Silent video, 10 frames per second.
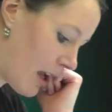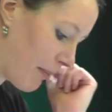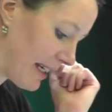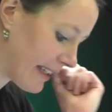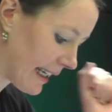
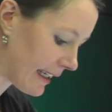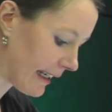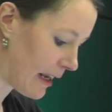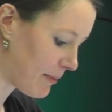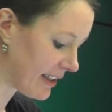My second
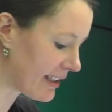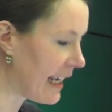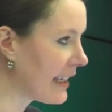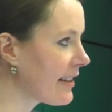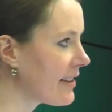claim is that
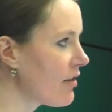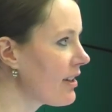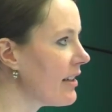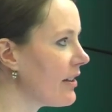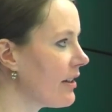taking
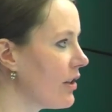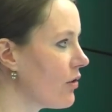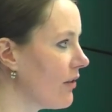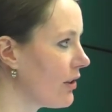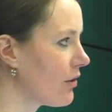seriously this
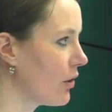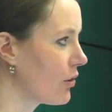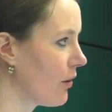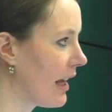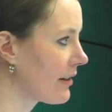history of the
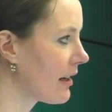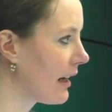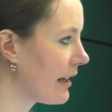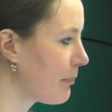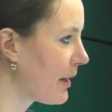social
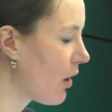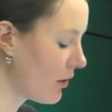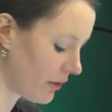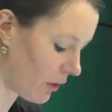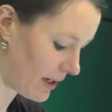has big
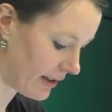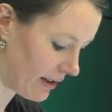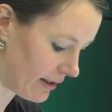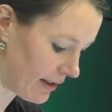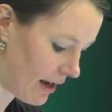
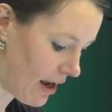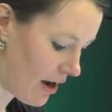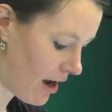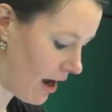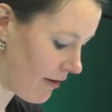consequences
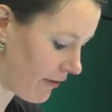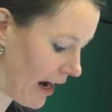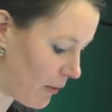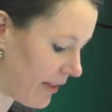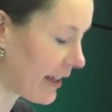for how we